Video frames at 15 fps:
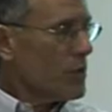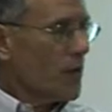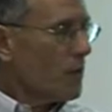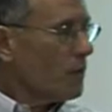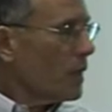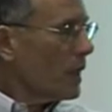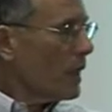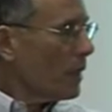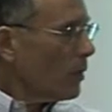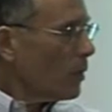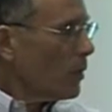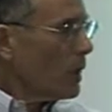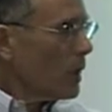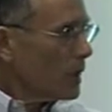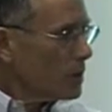10 million
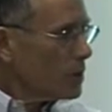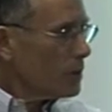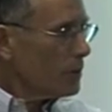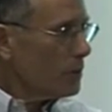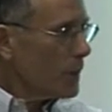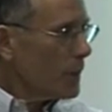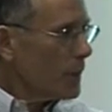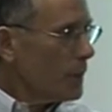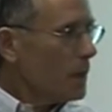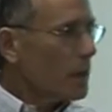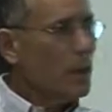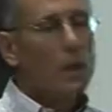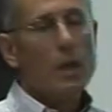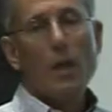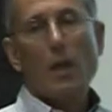or 100 million,
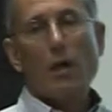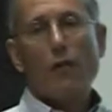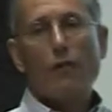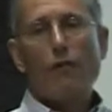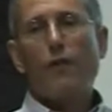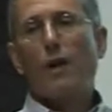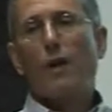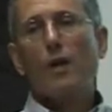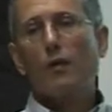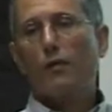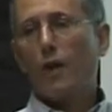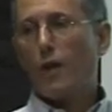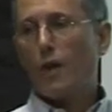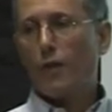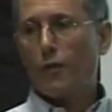very,
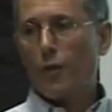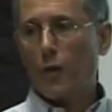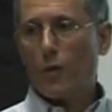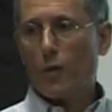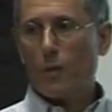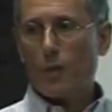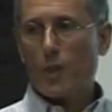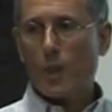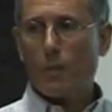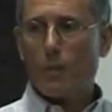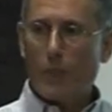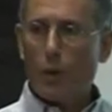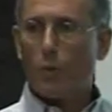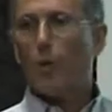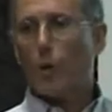very few of them said,
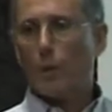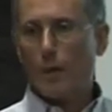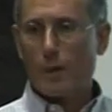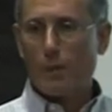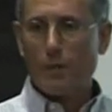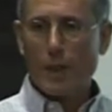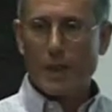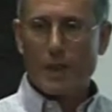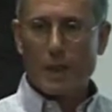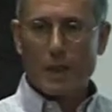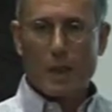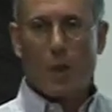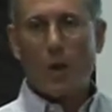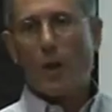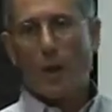build more prison places,
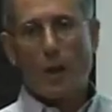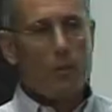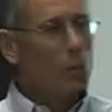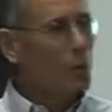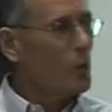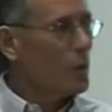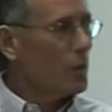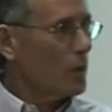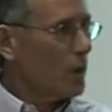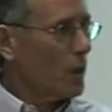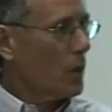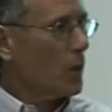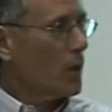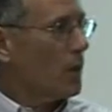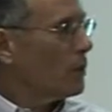lock up more
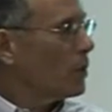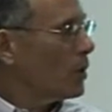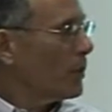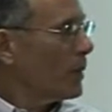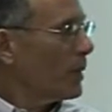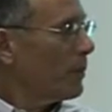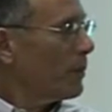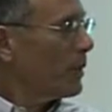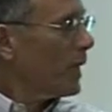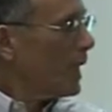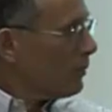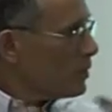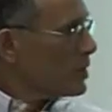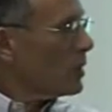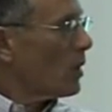people.
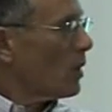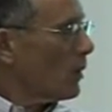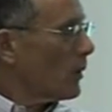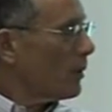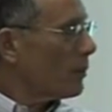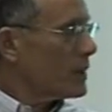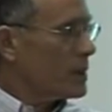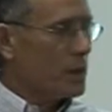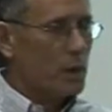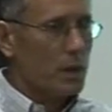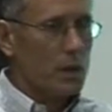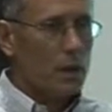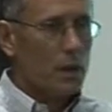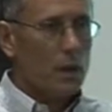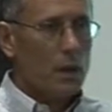That was not the position.
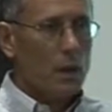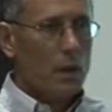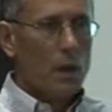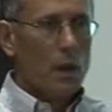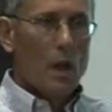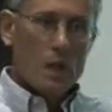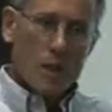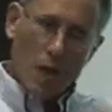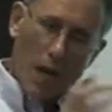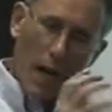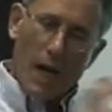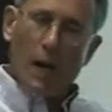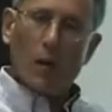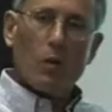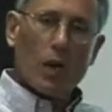So
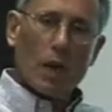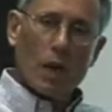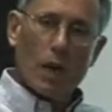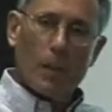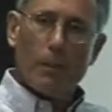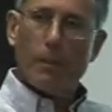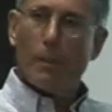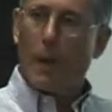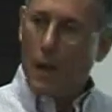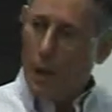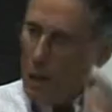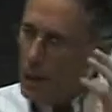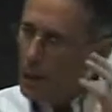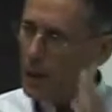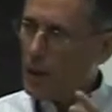how come
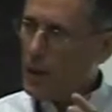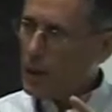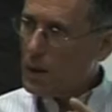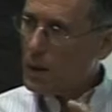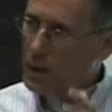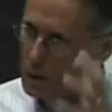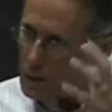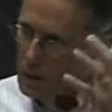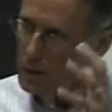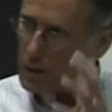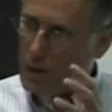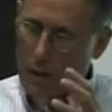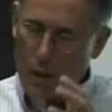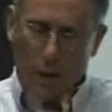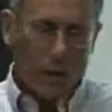that
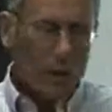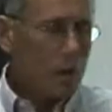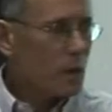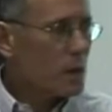the